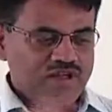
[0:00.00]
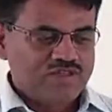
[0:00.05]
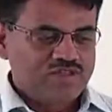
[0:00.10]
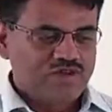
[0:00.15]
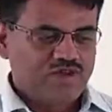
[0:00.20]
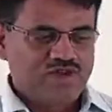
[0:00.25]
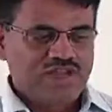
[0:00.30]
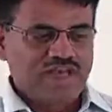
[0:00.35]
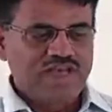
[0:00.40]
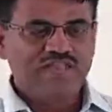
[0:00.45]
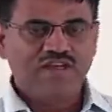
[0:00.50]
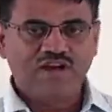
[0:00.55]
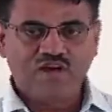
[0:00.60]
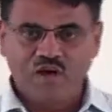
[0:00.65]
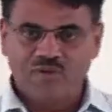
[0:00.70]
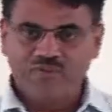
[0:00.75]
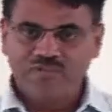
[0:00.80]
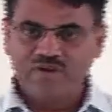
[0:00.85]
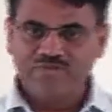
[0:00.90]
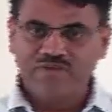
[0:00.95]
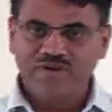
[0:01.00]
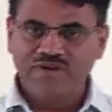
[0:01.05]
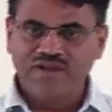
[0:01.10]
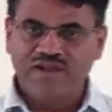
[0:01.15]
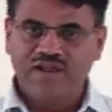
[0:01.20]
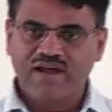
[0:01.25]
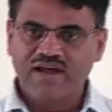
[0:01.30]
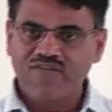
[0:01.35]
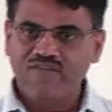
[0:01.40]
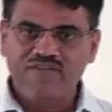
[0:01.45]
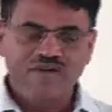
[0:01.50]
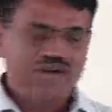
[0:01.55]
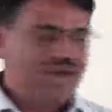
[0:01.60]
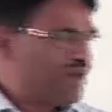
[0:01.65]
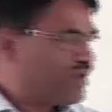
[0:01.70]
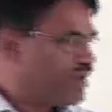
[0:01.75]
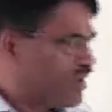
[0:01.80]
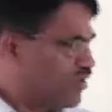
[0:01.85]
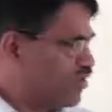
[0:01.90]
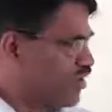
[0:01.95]
So, take the complement graph
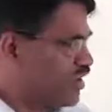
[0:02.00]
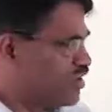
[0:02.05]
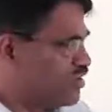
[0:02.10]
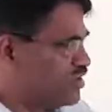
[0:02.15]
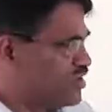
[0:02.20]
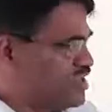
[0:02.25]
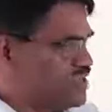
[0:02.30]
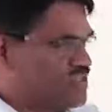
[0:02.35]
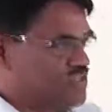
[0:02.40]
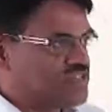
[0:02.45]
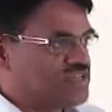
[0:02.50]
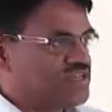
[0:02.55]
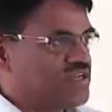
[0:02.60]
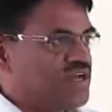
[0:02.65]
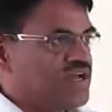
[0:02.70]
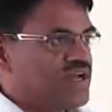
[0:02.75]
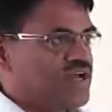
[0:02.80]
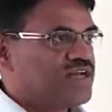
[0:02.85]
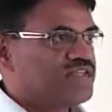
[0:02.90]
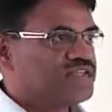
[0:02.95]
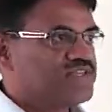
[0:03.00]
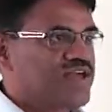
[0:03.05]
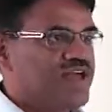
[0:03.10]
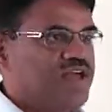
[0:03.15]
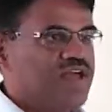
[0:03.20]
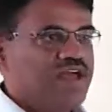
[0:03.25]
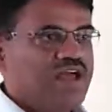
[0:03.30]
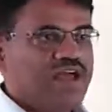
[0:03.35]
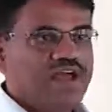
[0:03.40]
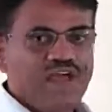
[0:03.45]
and give it to this and say,